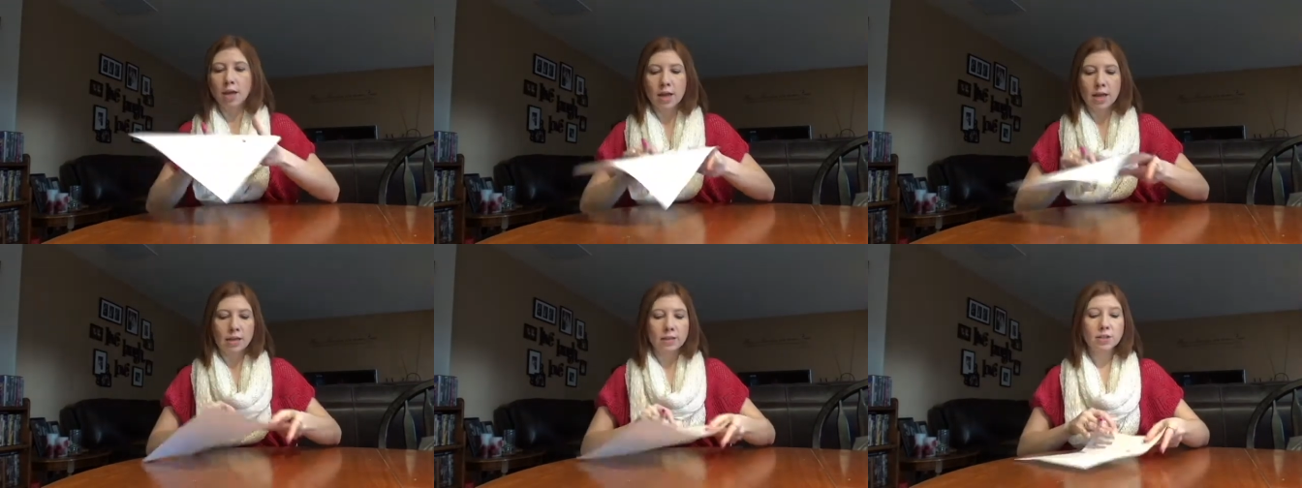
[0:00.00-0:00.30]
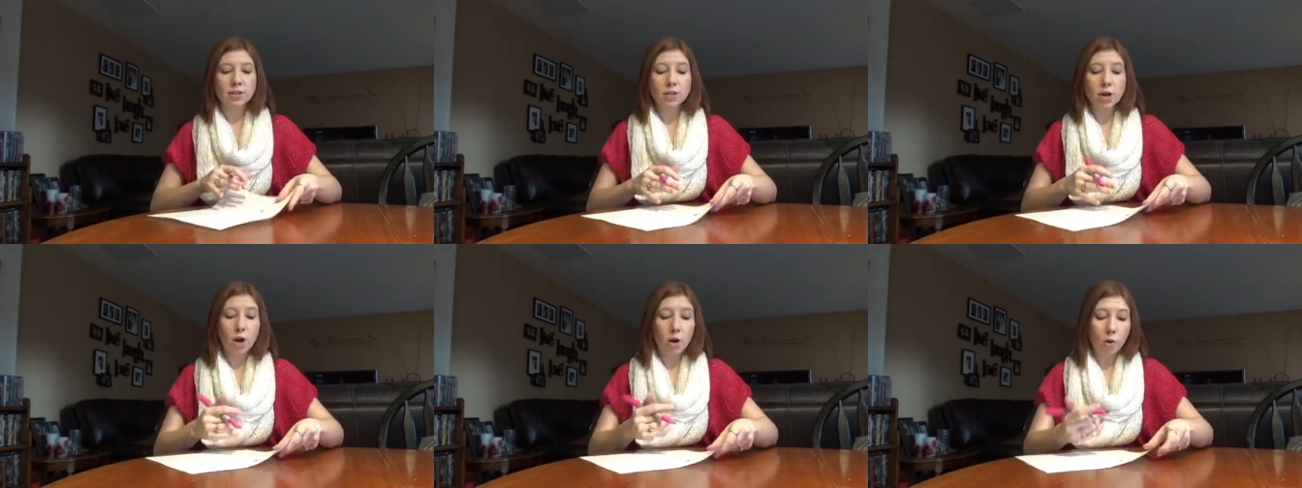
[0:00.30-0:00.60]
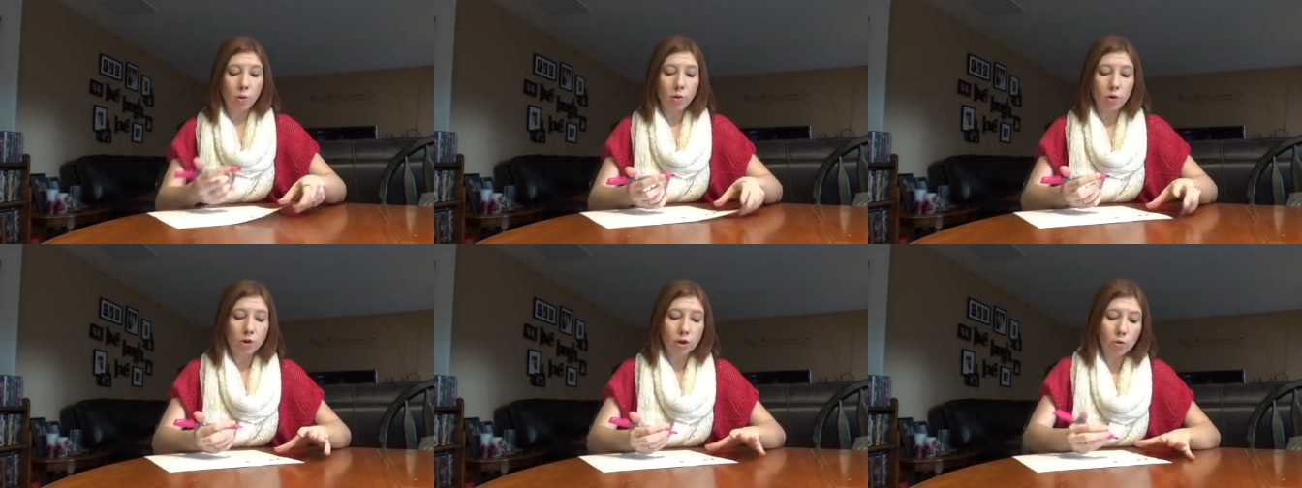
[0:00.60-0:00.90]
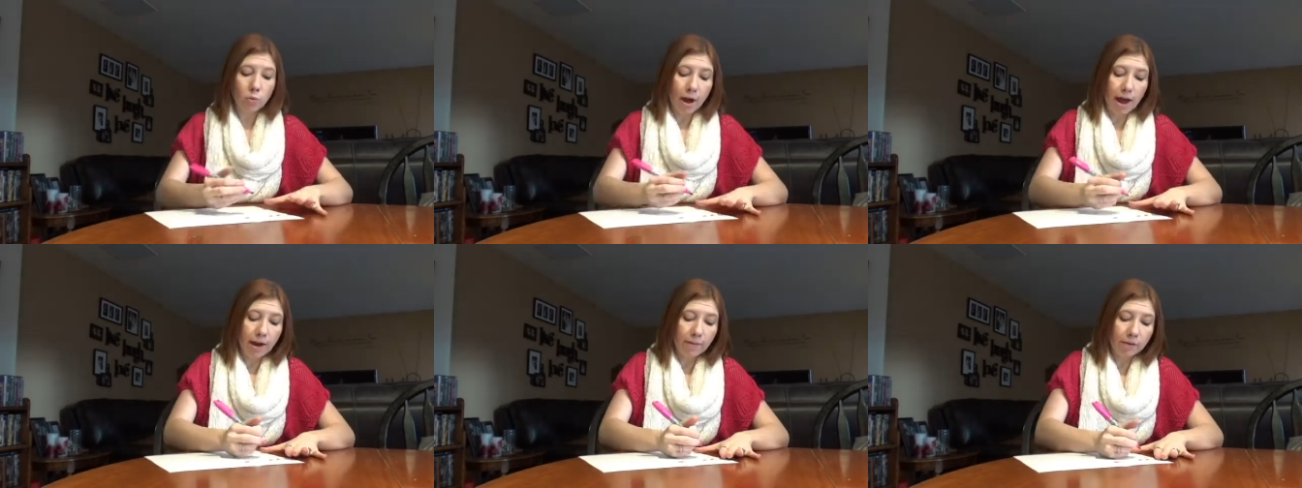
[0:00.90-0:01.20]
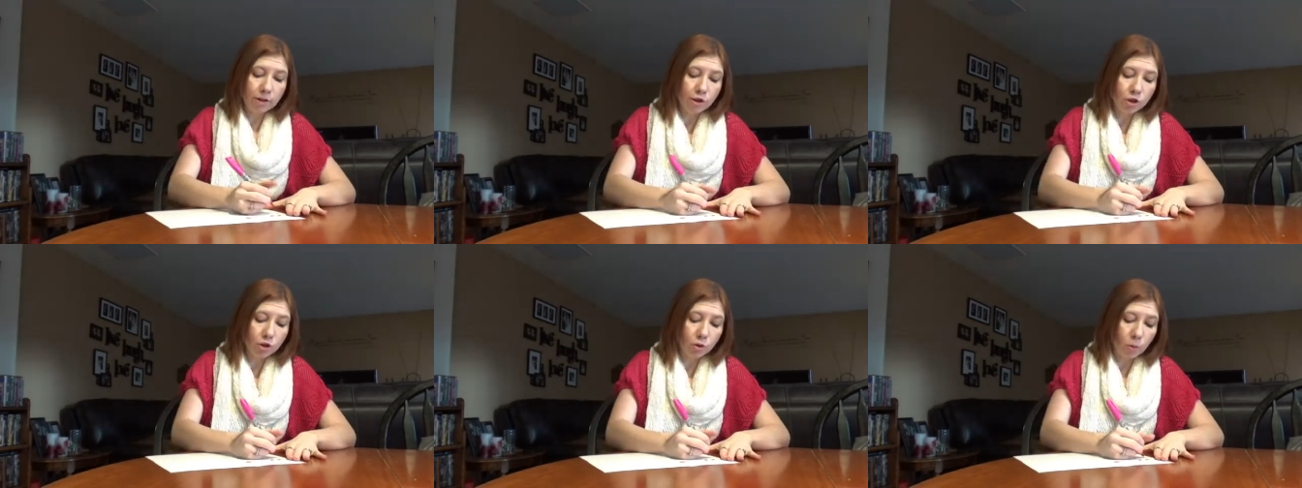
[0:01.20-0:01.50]
So you have
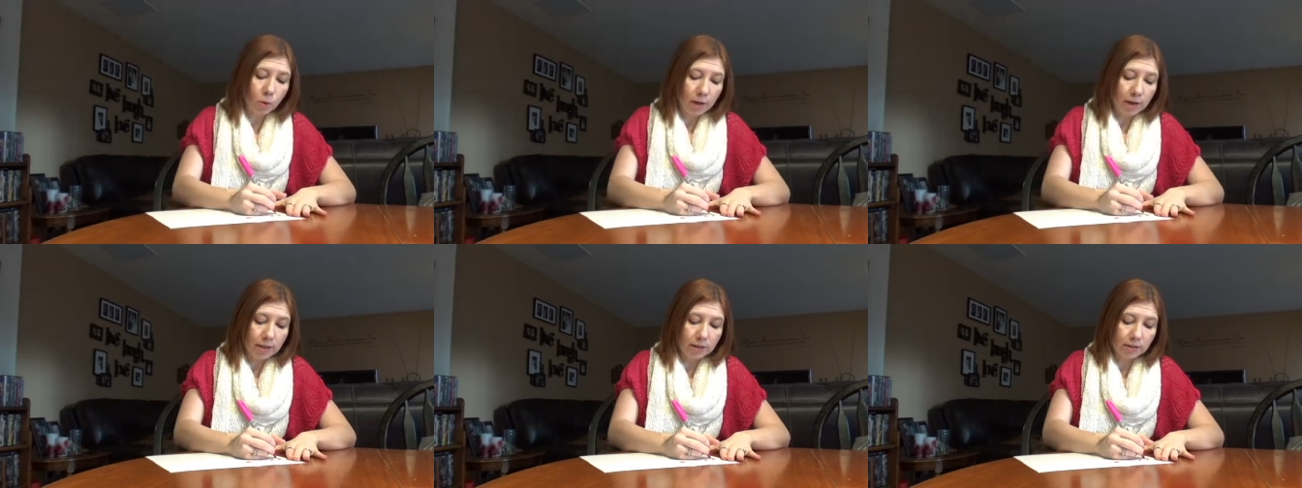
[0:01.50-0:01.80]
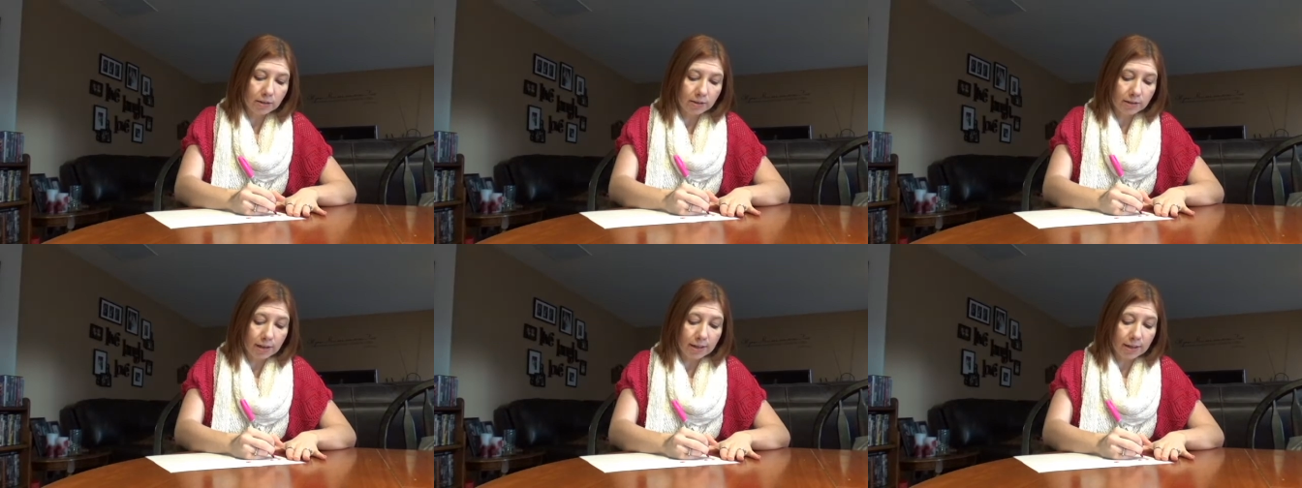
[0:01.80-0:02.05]
a choice.